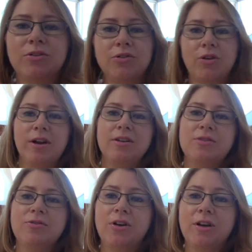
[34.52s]
trying
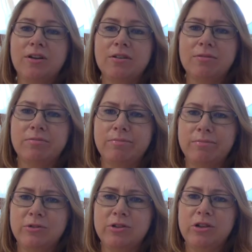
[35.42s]
to find.
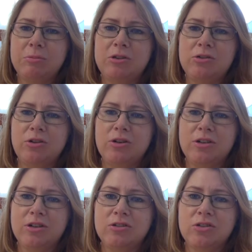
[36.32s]
She's going to be
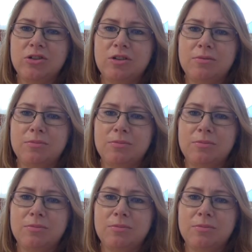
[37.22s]
distracting, isn't she?